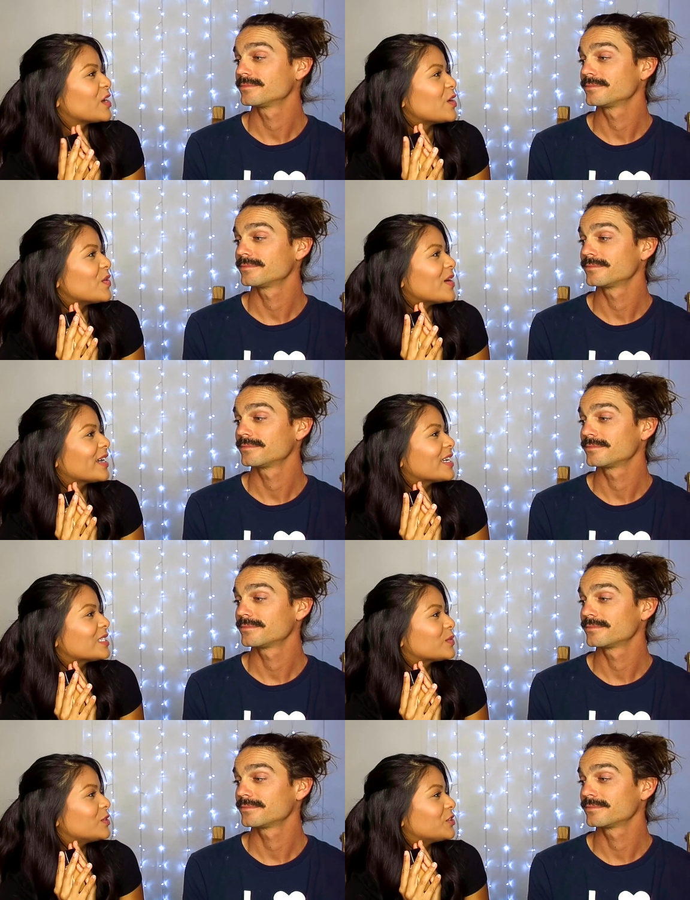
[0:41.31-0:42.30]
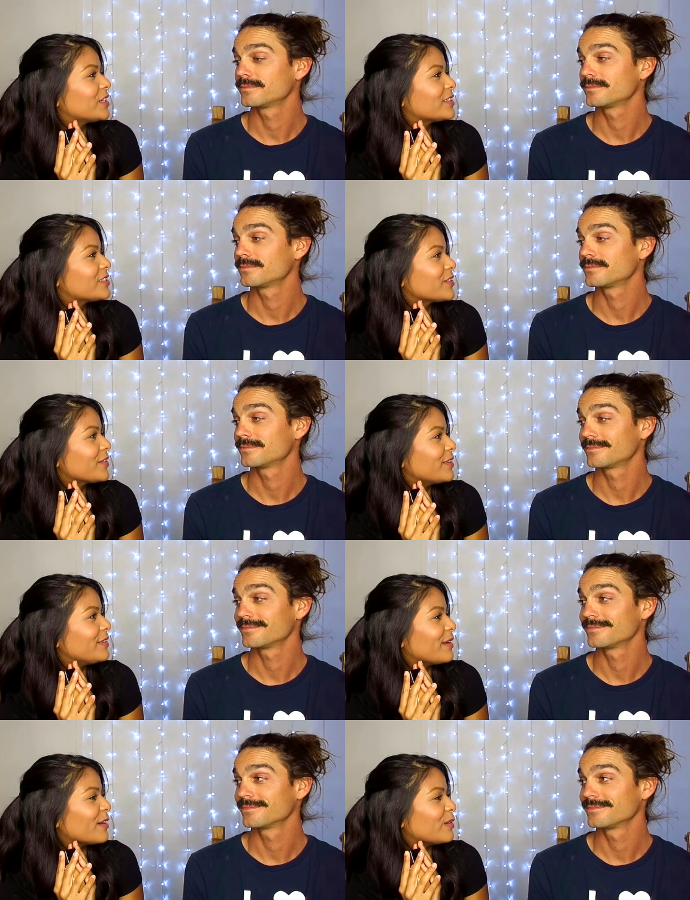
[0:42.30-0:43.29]
Speaker 1: so I guess we should get
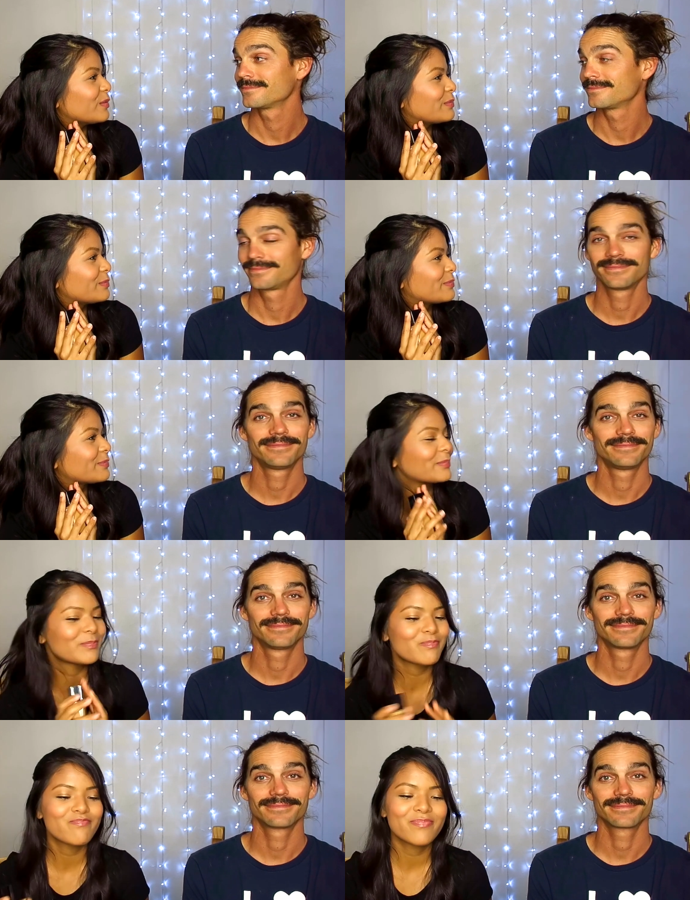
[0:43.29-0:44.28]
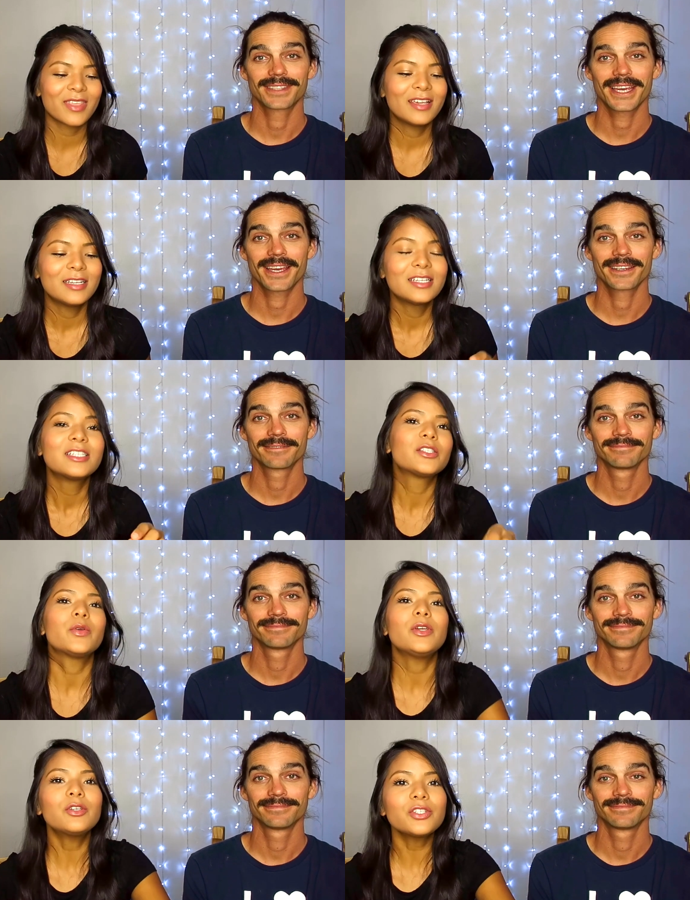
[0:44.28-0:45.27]
started now. Yay. So
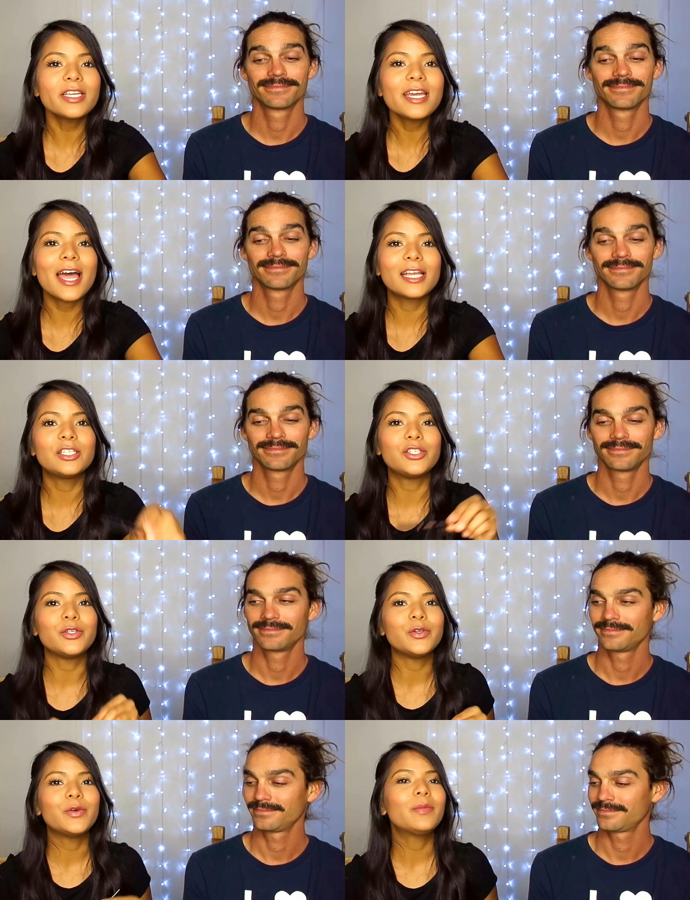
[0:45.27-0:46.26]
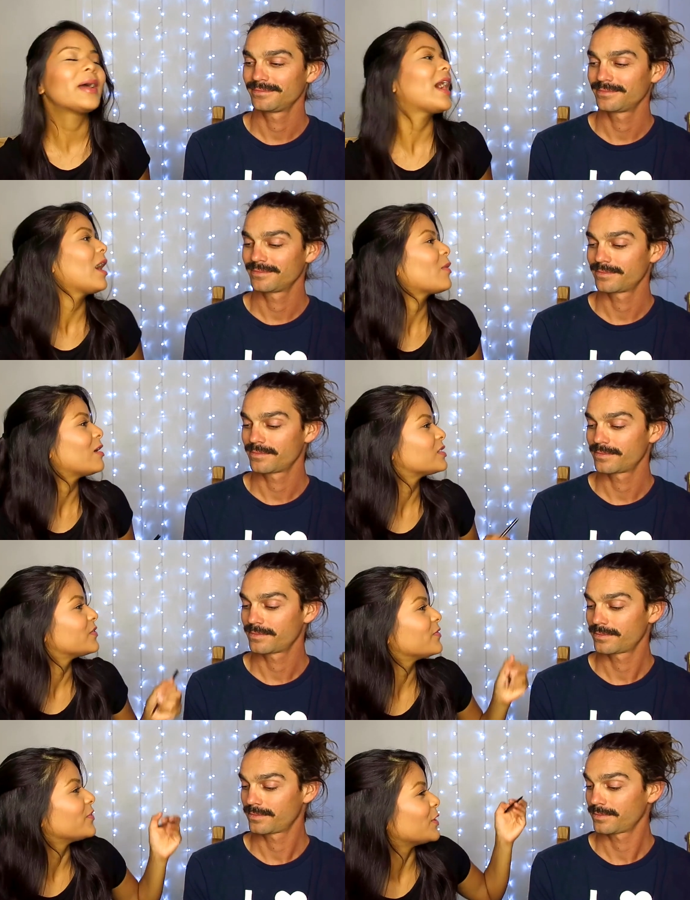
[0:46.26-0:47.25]
usually I do my
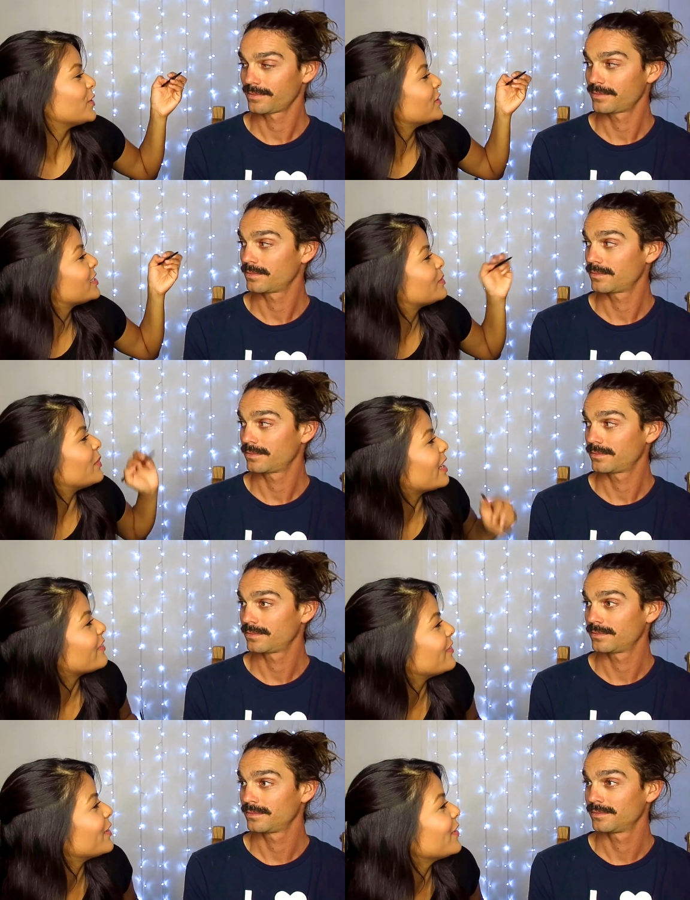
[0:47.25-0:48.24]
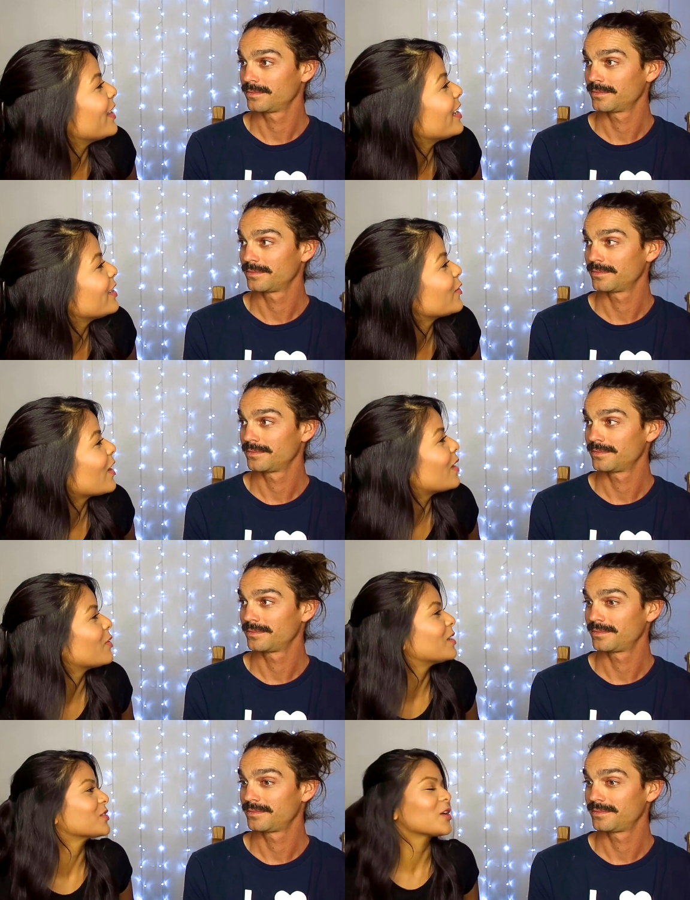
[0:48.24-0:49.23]
eyebrows first, but I feel like your
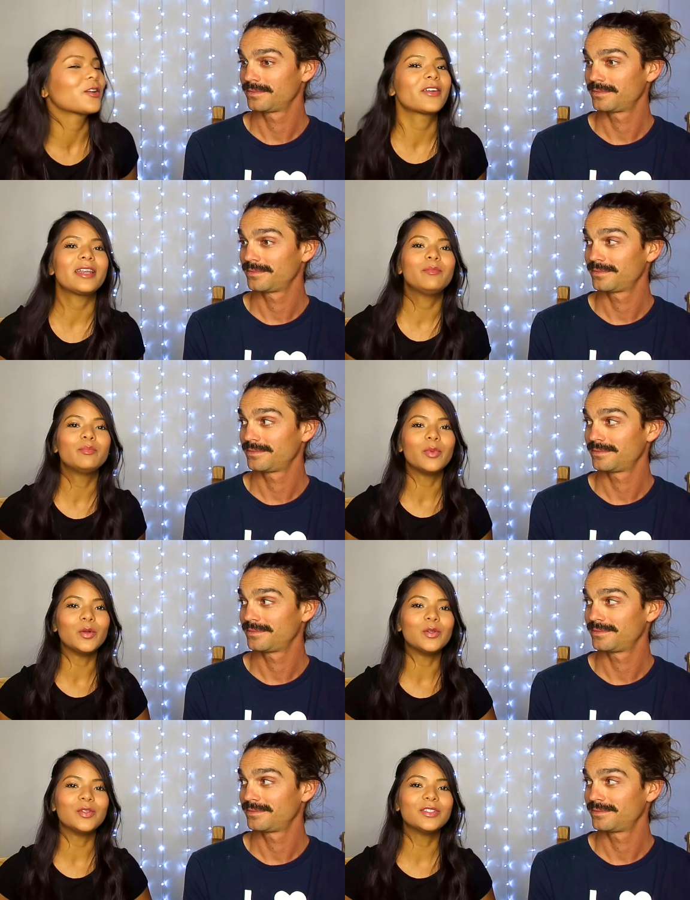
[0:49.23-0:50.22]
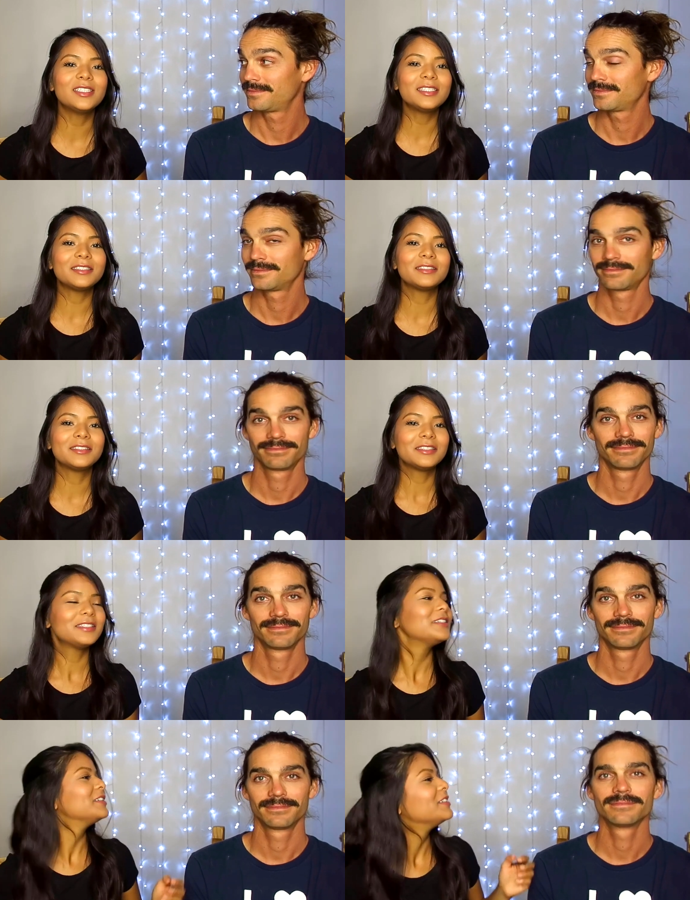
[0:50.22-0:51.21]
eyebrows are already bold.
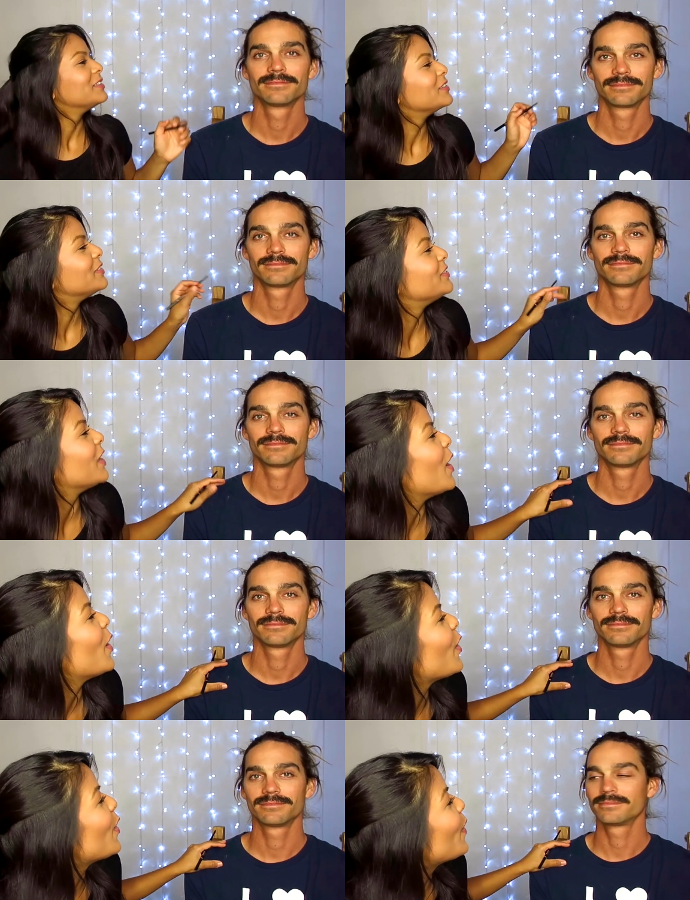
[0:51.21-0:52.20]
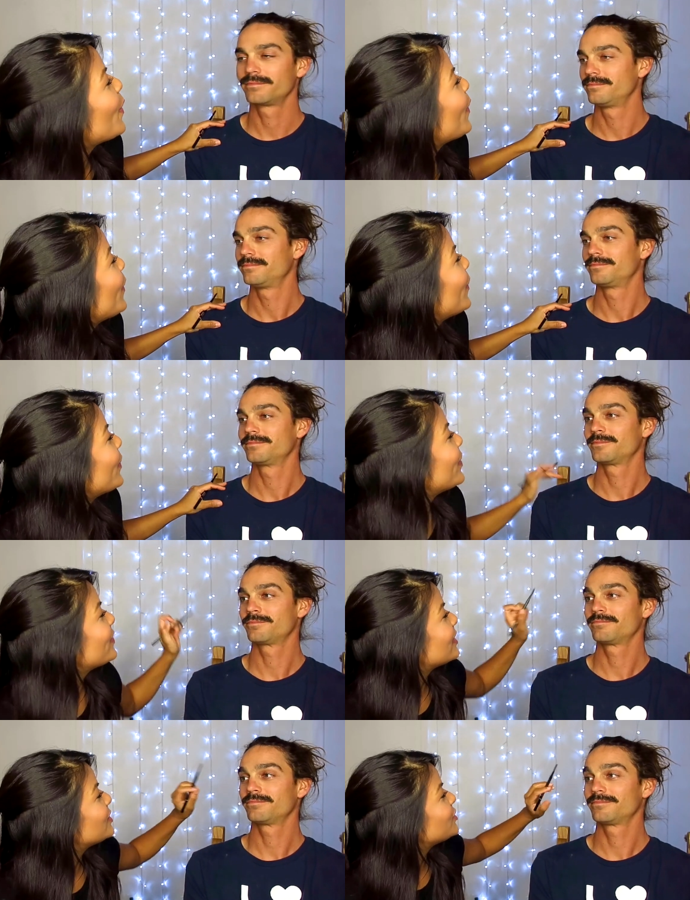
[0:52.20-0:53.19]
So
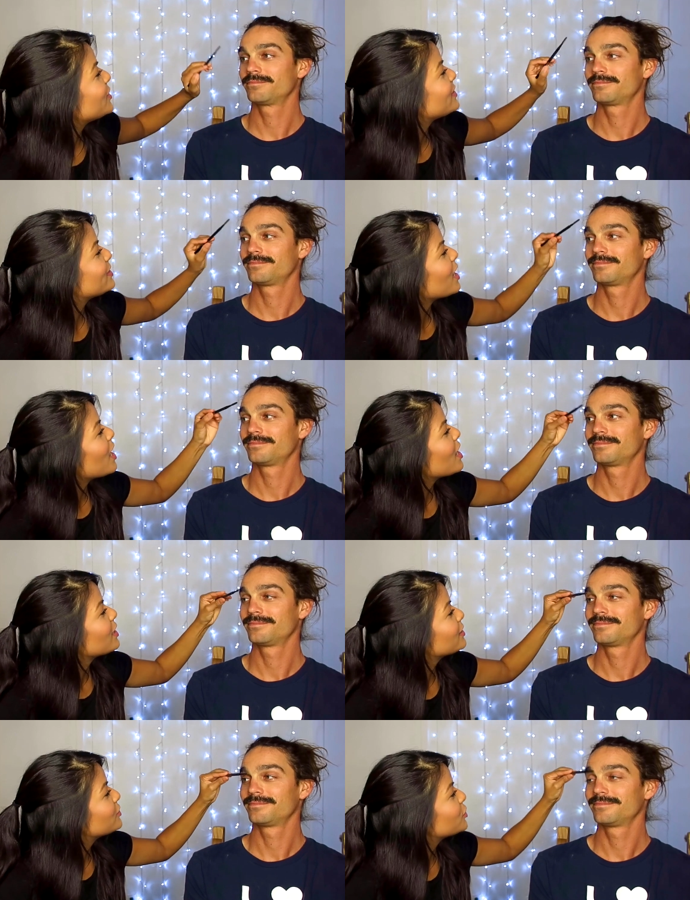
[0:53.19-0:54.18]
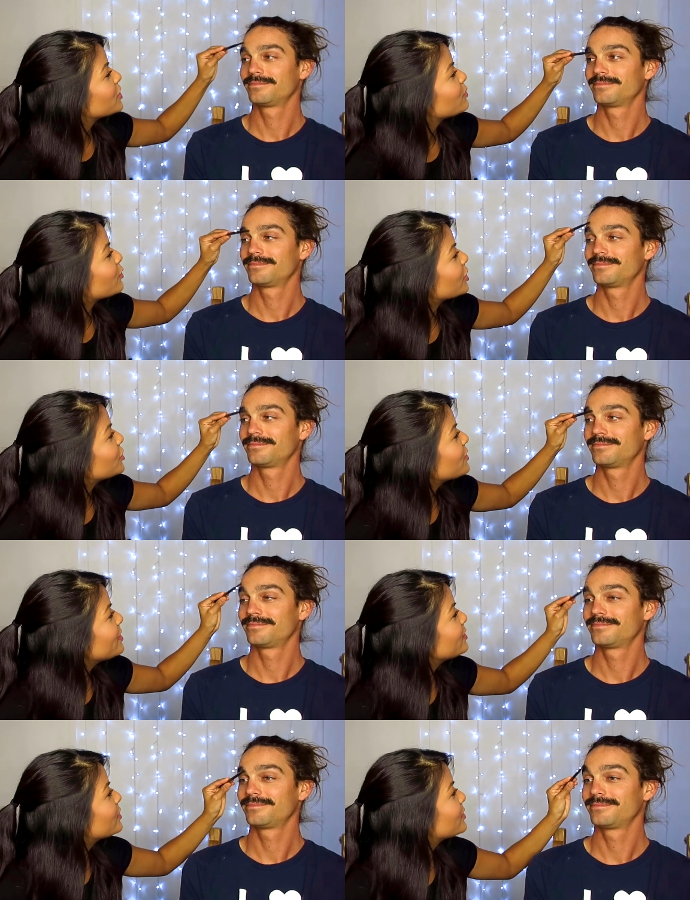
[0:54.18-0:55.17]
let's just, uh, let's just brush
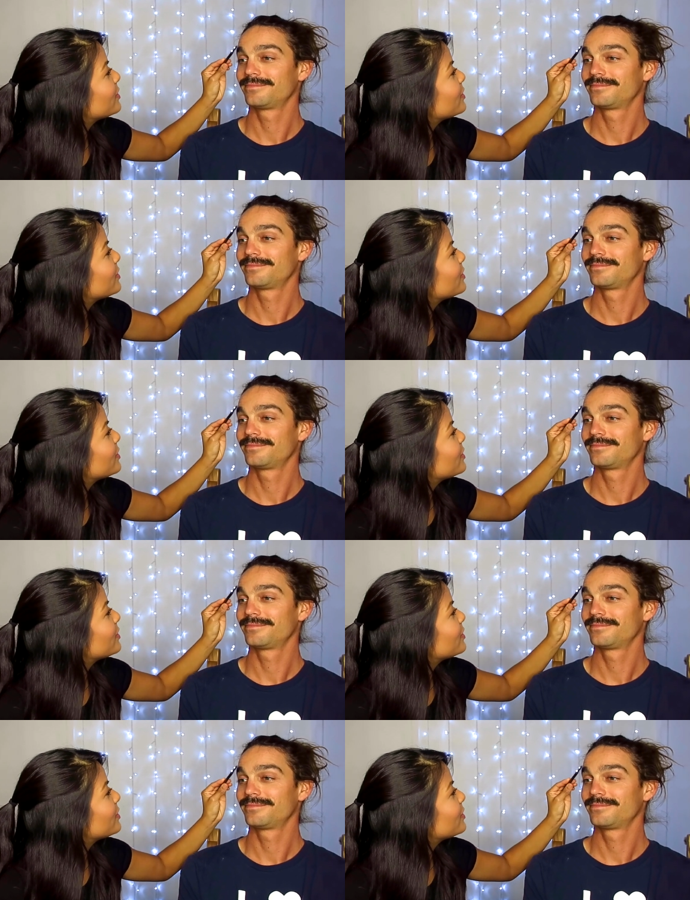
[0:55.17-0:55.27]
these.